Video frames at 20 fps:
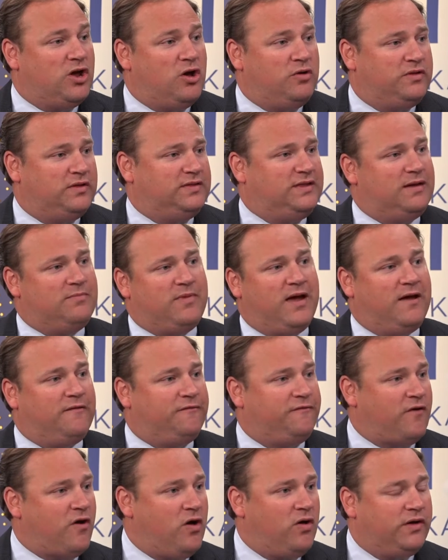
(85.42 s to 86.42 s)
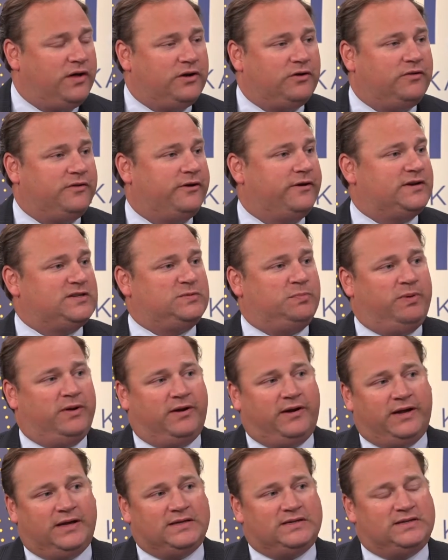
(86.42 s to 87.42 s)
know that they may have fallen or they're
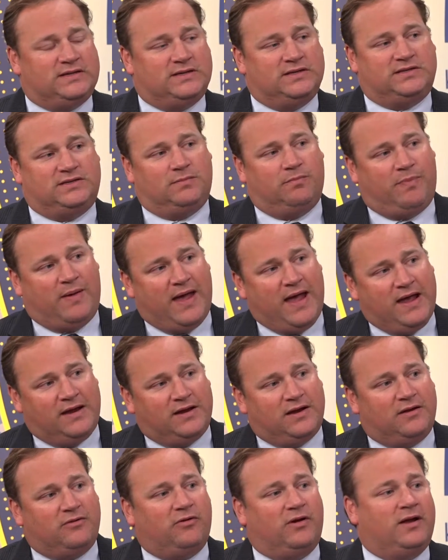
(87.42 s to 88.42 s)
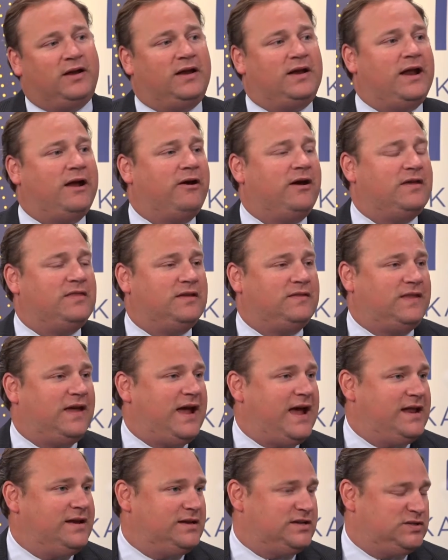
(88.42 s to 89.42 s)
experiencing some pain in an area that they
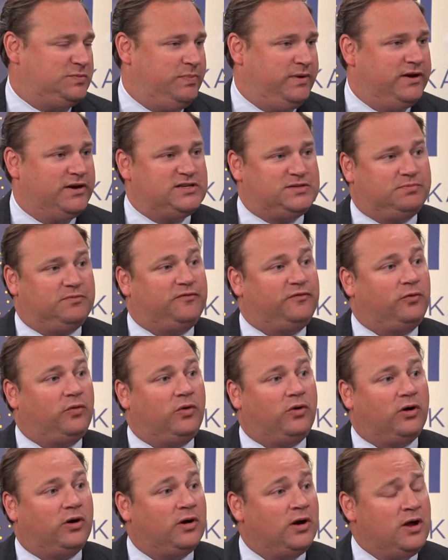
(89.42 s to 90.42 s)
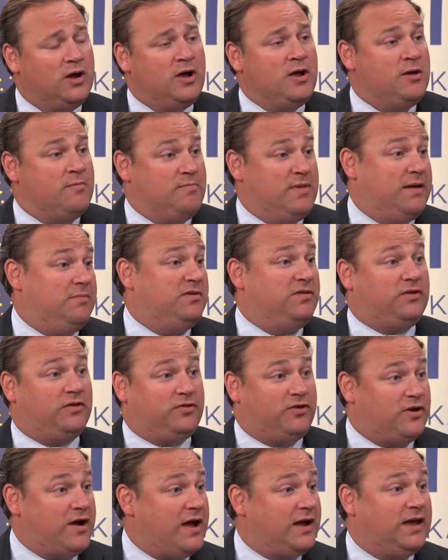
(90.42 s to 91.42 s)
hadn't experienced before. Maybe
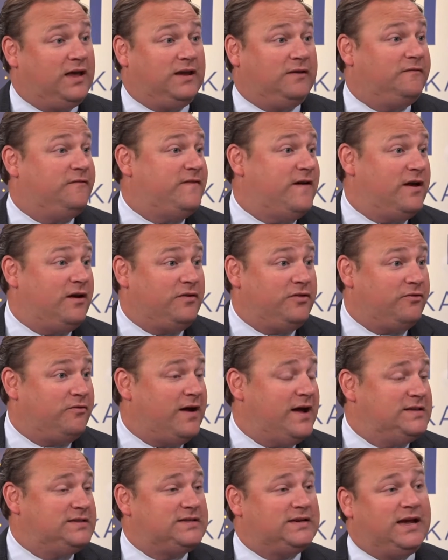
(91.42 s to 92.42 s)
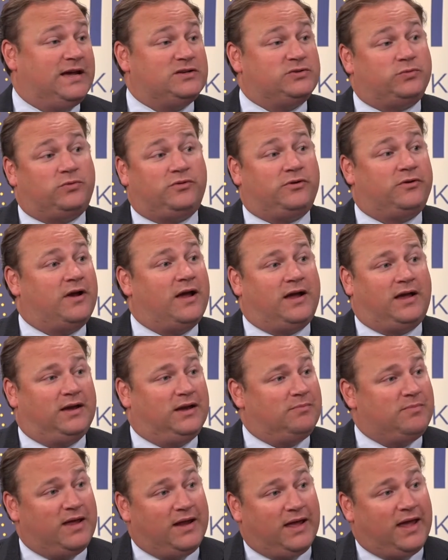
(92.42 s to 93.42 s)
that they're not getting fed on the right schedule, they're not
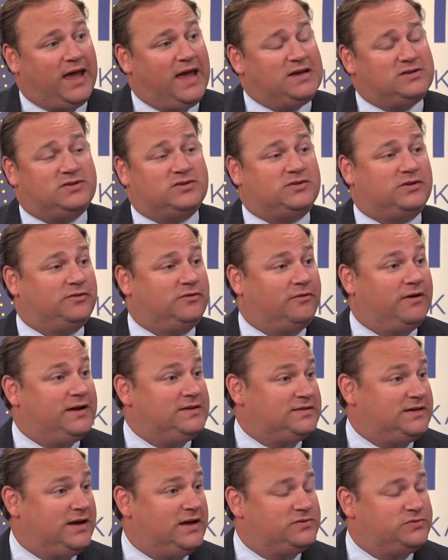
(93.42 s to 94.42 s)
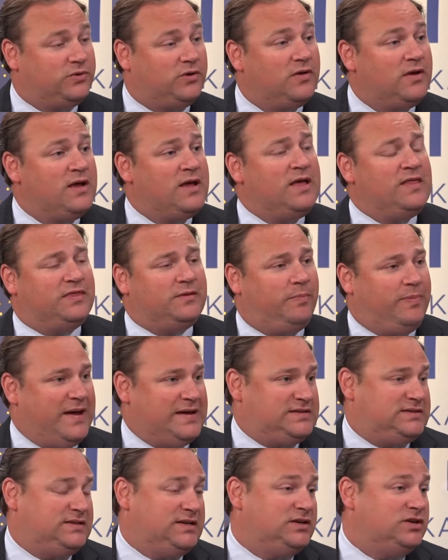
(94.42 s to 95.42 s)
getting medications on the right schedule. The
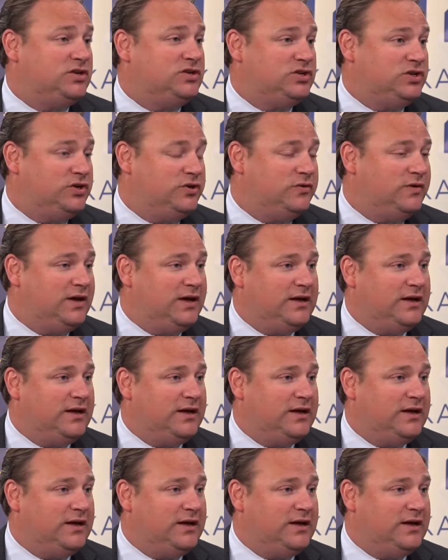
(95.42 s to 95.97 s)
best thing to do